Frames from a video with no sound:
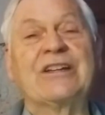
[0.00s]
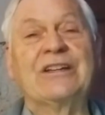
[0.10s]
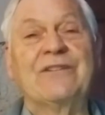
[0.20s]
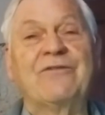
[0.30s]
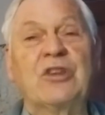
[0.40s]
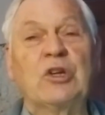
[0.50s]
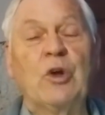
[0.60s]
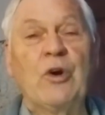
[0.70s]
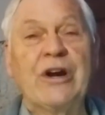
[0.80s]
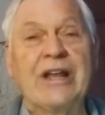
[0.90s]
lift the
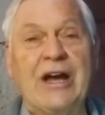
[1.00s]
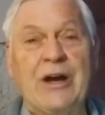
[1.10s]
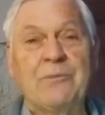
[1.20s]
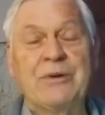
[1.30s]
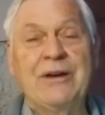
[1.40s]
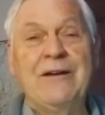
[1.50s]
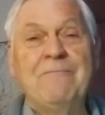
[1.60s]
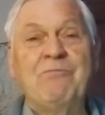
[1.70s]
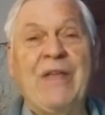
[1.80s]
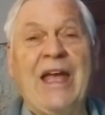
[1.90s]
Lord up.
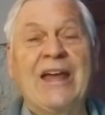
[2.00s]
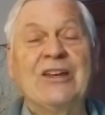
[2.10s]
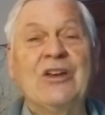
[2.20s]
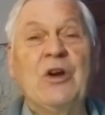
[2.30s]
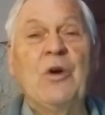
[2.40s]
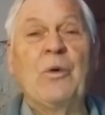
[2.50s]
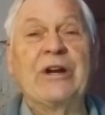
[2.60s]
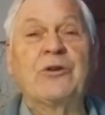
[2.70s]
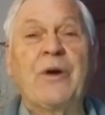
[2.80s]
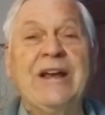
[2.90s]
And when
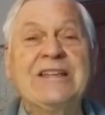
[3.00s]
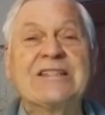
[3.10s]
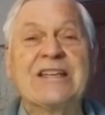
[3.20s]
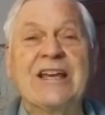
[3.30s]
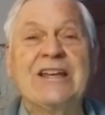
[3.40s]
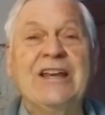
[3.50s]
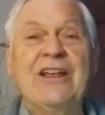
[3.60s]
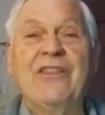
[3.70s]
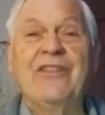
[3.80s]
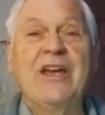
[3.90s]
Christ said
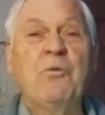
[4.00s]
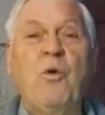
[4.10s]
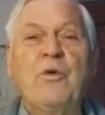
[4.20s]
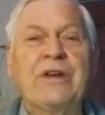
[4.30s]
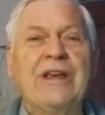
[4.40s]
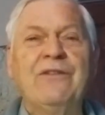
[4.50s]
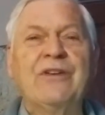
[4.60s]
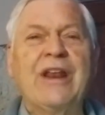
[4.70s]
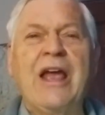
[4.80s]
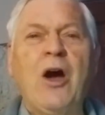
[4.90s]
they won't
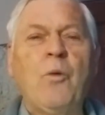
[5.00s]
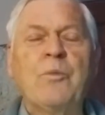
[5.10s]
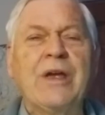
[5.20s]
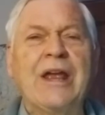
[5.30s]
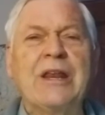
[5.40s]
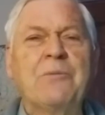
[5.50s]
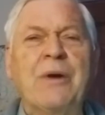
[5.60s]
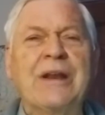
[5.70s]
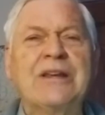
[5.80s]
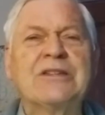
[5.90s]
even help
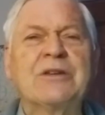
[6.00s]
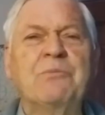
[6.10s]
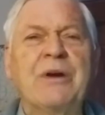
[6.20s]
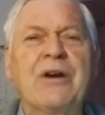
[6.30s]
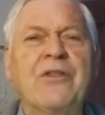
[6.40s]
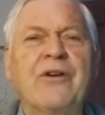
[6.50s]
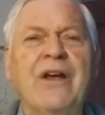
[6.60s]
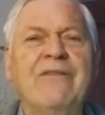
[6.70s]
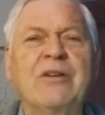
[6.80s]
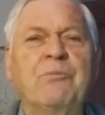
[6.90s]
anybody to bear their
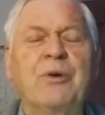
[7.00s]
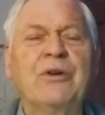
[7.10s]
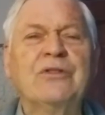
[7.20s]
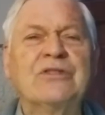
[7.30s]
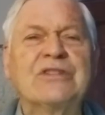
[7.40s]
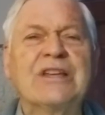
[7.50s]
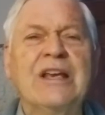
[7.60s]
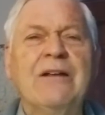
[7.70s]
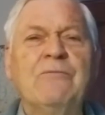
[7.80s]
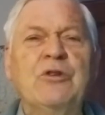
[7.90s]
heavy burdens,
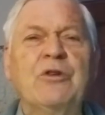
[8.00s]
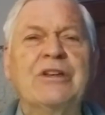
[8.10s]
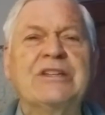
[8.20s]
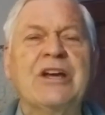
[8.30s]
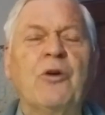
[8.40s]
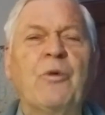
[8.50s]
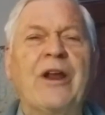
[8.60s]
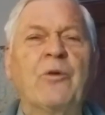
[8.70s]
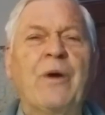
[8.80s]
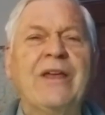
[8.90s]
you could tell right
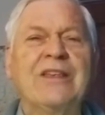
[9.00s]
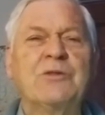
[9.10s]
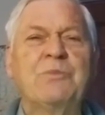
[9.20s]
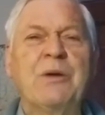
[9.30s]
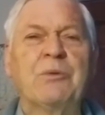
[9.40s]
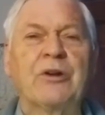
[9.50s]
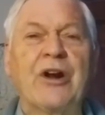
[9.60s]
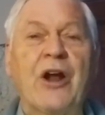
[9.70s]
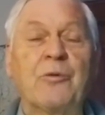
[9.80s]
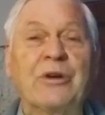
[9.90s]
away these people are
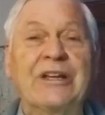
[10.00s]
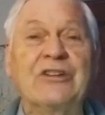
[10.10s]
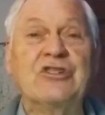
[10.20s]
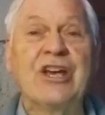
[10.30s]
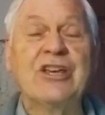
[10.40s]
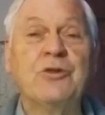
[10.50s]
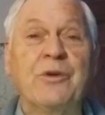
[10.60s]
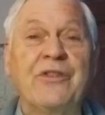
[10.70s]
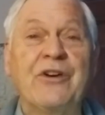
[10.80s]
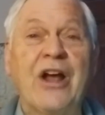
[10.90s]
not really
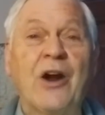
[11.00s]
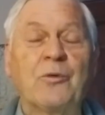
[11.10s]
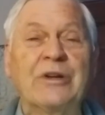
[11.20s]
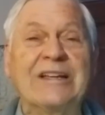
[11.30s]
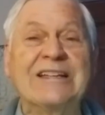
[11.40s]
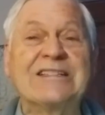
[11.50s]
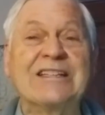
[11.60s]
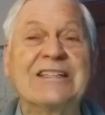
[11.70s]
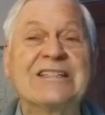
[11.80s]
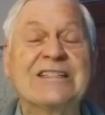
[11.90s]
genuine, they're not really
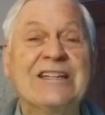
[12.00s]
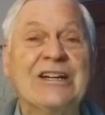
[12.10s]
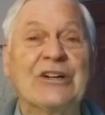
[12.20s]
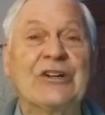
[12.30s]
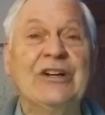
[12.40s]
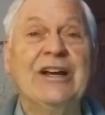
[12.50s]
sincere